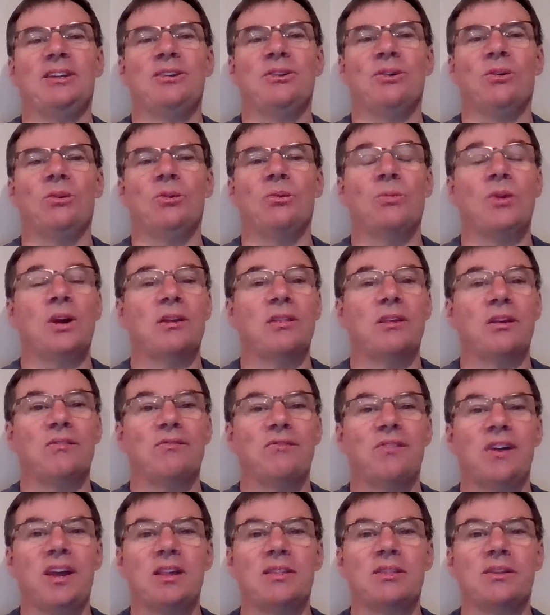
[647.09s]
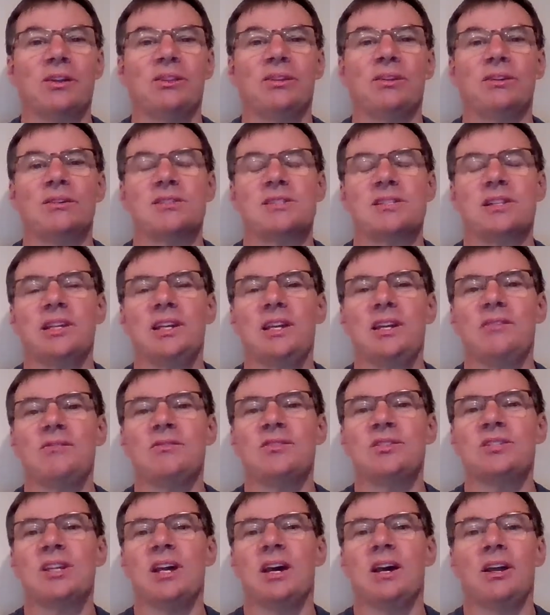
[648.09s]
don't wear their faith on their
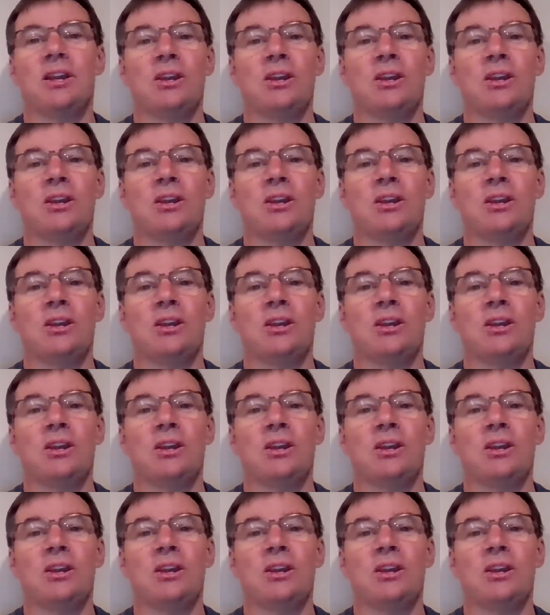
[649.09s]
sleeves,